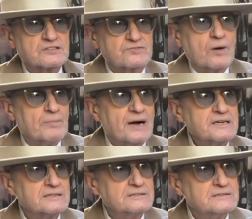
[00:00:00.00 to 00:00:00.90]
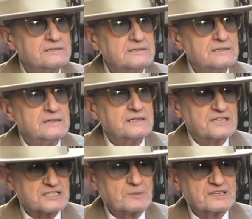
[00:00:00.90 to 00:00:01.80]
from, mate? And
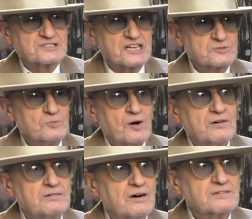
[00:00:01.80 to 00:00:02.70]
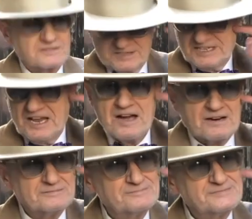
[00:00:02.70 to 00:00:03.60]
that's what I say to them, well, in there.
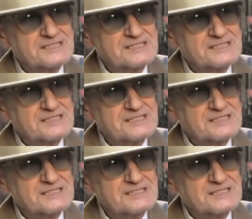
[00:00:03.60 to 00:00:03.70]
That's